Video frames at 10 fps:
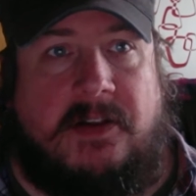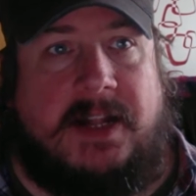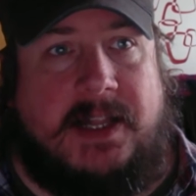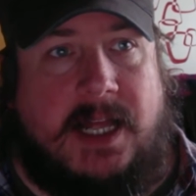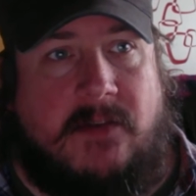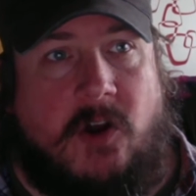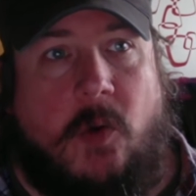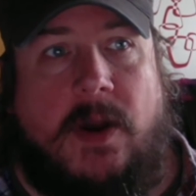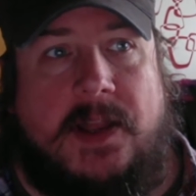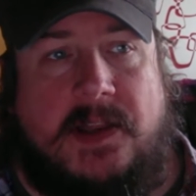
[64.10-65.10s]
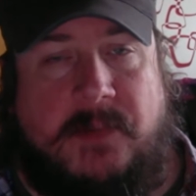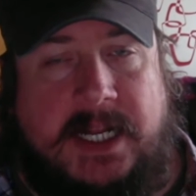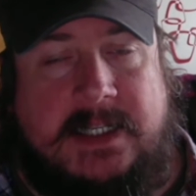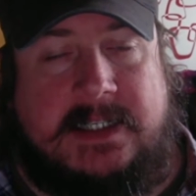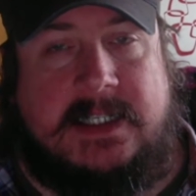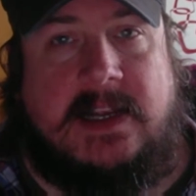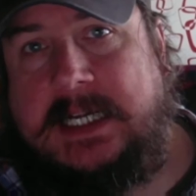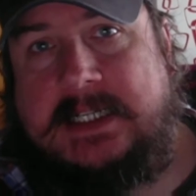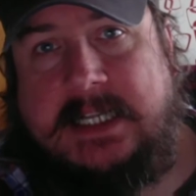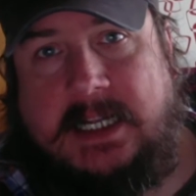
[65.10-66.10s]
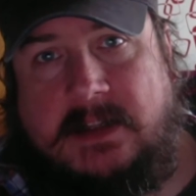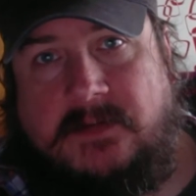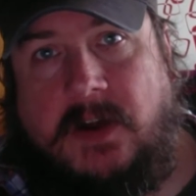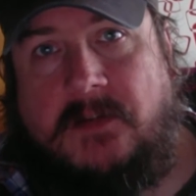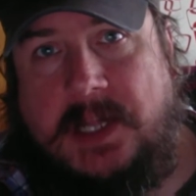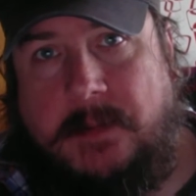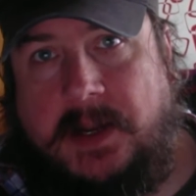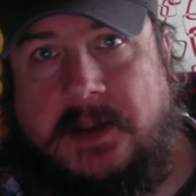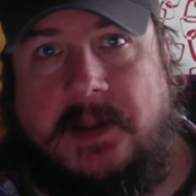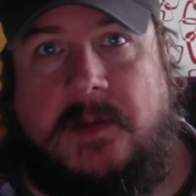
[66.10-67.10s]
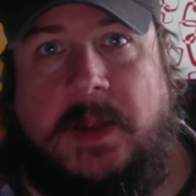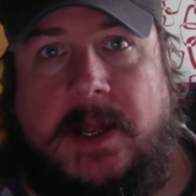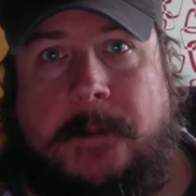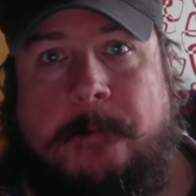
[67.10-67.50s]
need to have a quiet space and 5 or 10 minutes to spare.